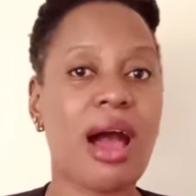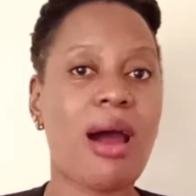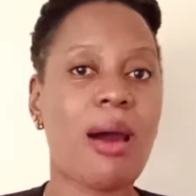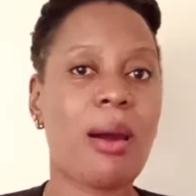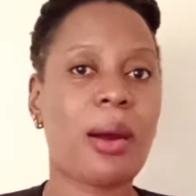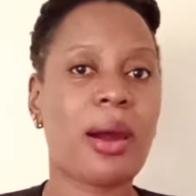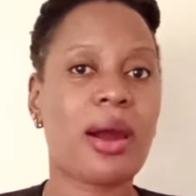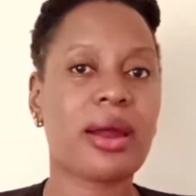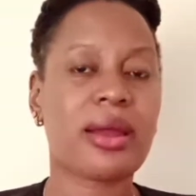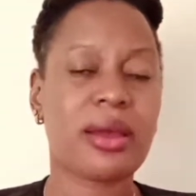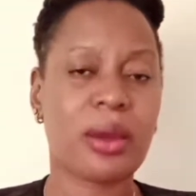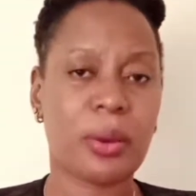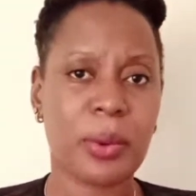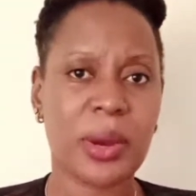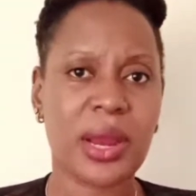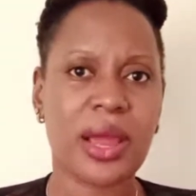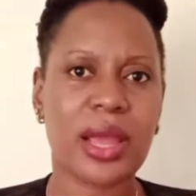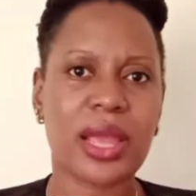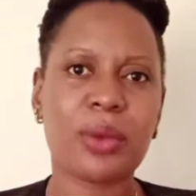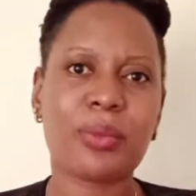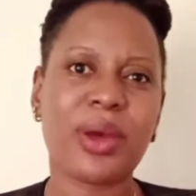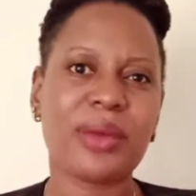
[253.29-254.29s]
our
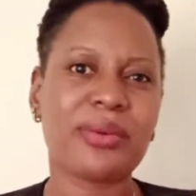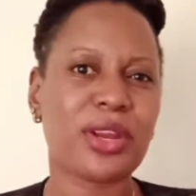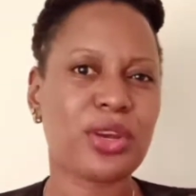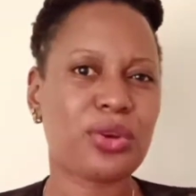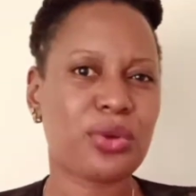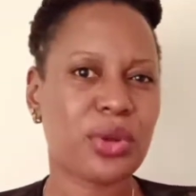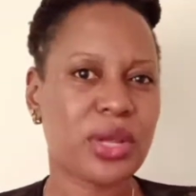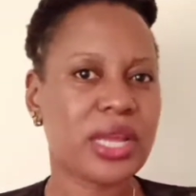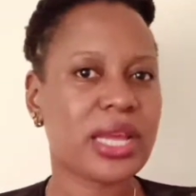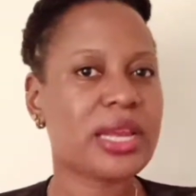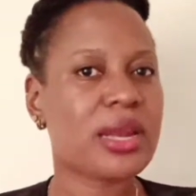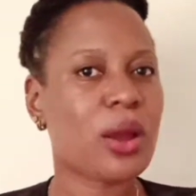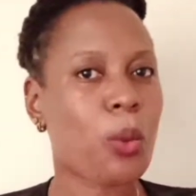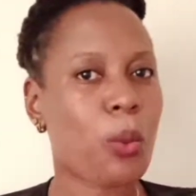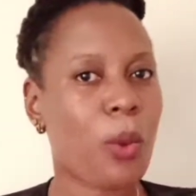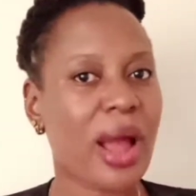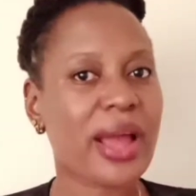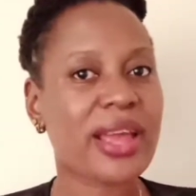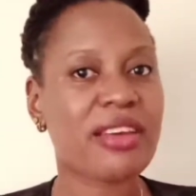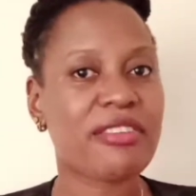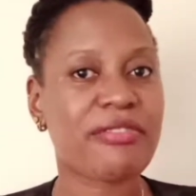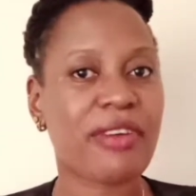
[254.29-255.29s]
career, in what we're doing in a
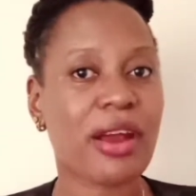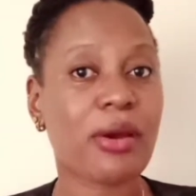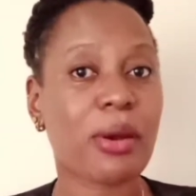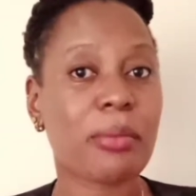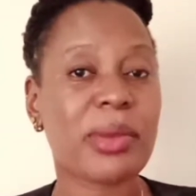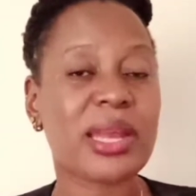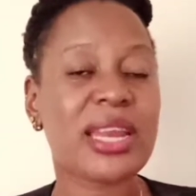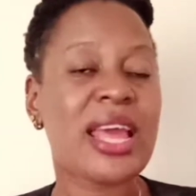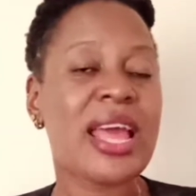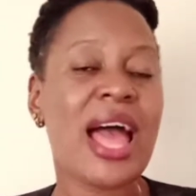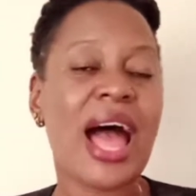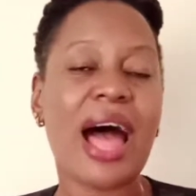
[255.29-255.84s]
work environment,